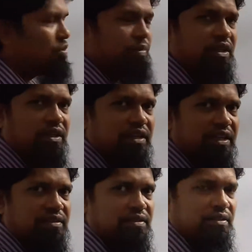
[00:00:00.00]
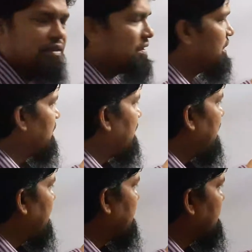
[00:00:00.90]
will be less.
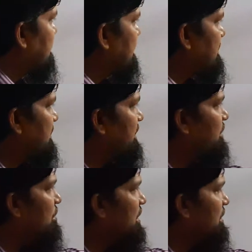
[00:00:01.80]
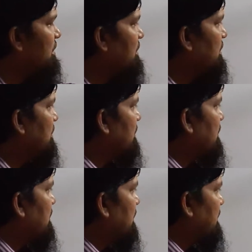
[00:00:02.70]
And this is ascending order,
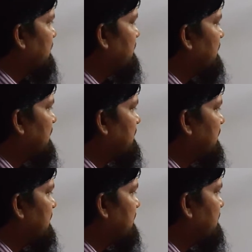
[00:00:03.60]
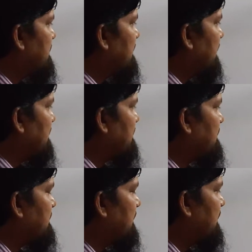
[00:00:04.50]
and this sign is less than sign, and this
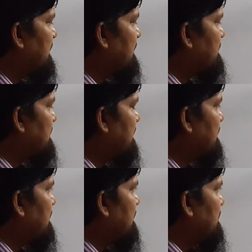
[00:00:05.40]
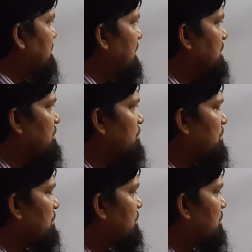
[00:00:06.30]
is greater than sign. Just